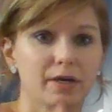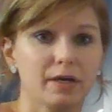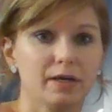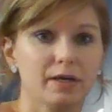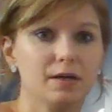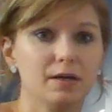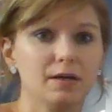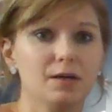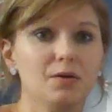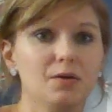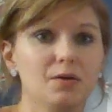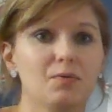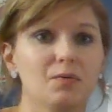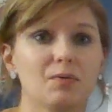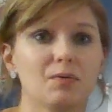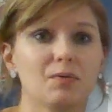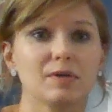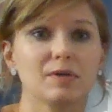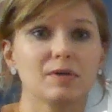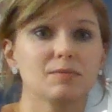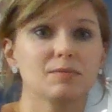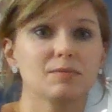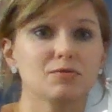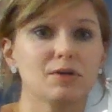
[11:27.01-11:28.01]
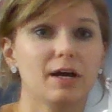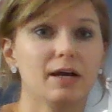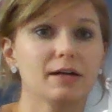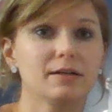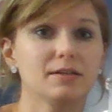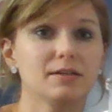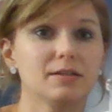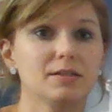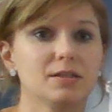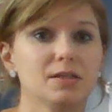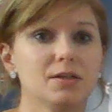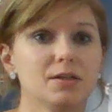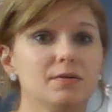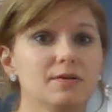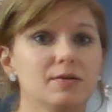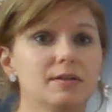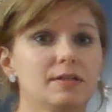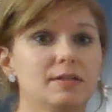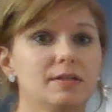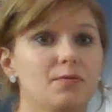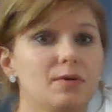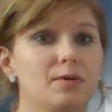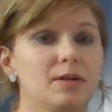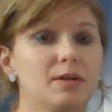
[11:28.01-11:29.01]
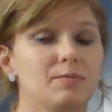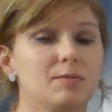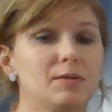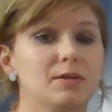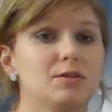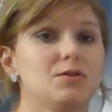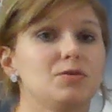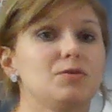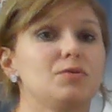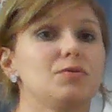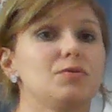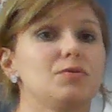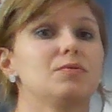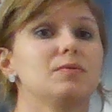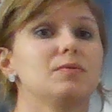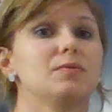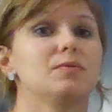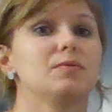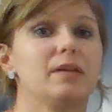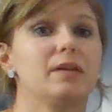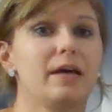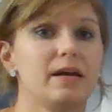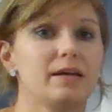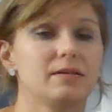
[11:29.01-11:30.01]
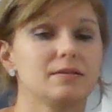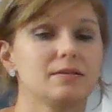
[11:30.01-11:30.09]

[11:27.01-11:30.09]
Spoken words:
When we're subtracting 2, it's going to be 2 less.